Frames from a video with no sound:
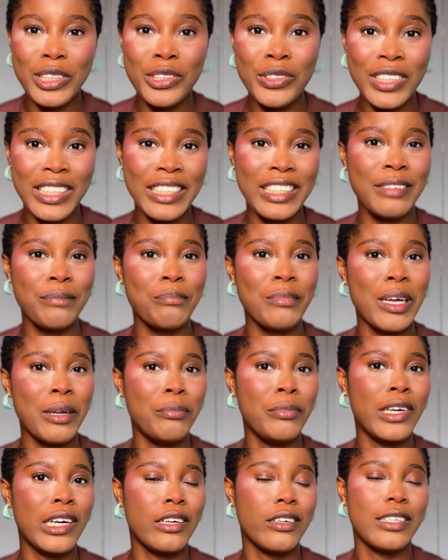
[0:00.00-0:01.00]
doing my
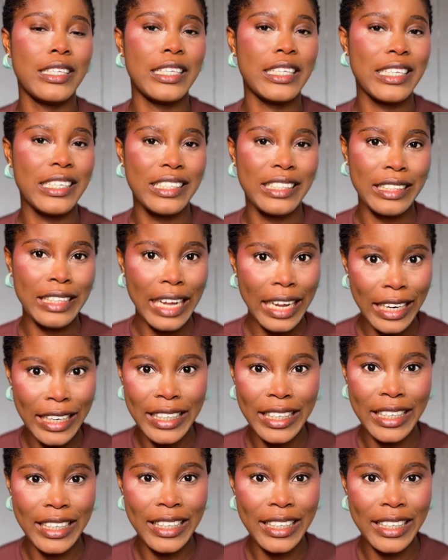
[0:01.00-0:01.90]
brows this time.